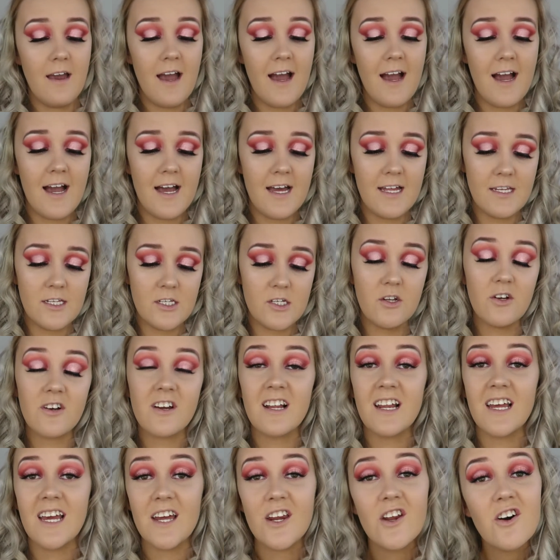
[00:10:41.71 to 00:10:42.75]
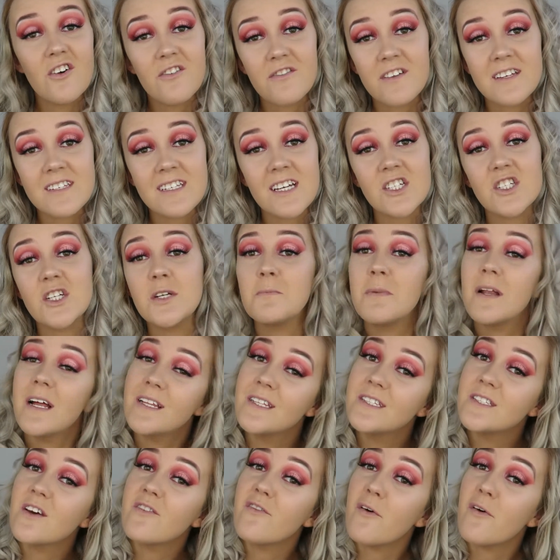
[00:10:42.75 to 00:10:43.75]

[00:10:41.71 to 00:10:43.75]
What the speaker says: And luckily enough, this actually blends